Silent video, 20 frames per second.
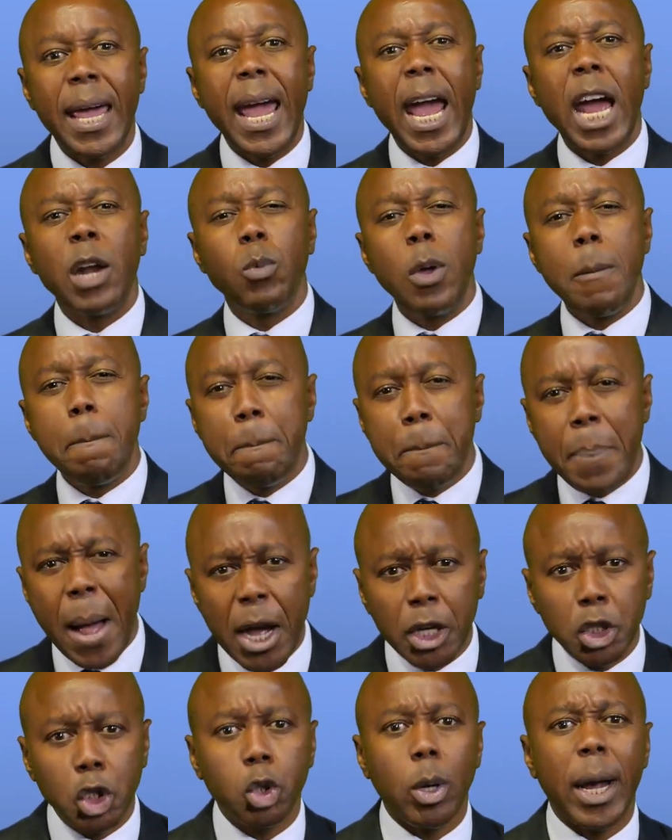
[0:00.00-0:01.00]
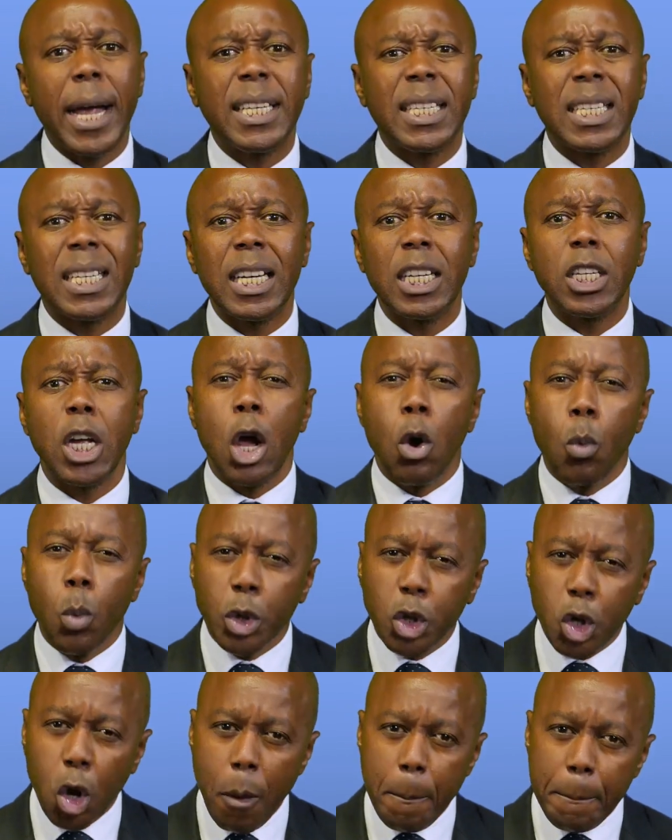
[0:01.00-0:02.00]
and we punctuated it
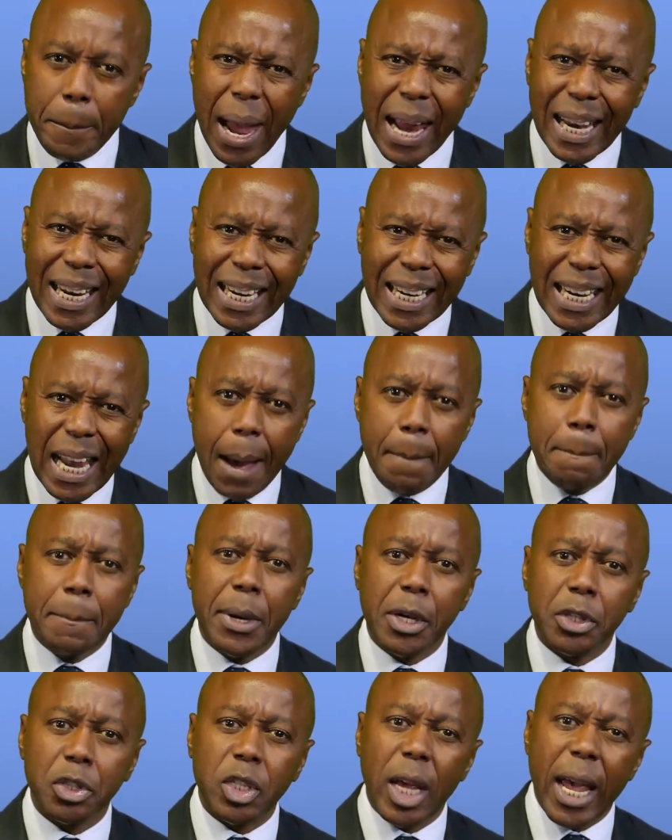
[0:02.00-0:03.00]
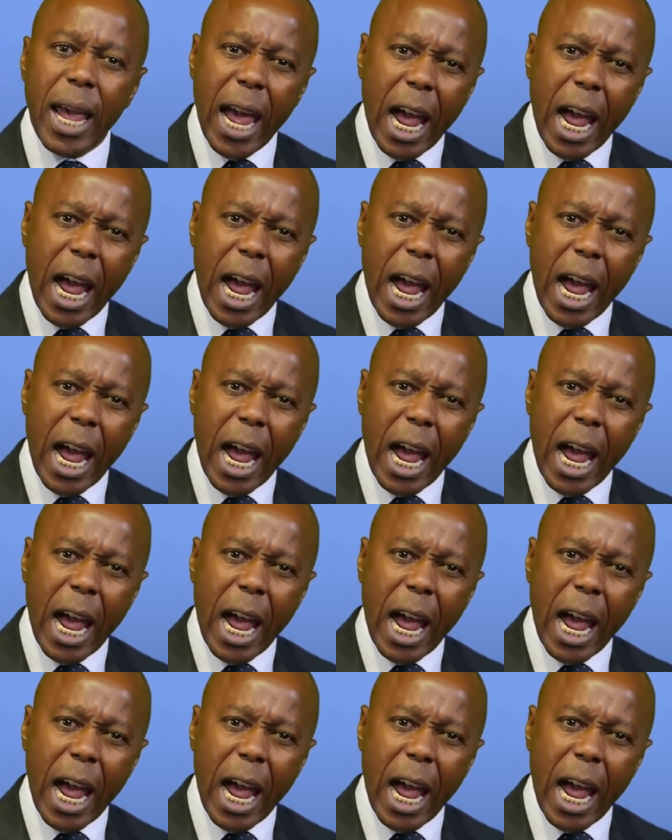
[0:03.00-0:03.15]
with compelling numbers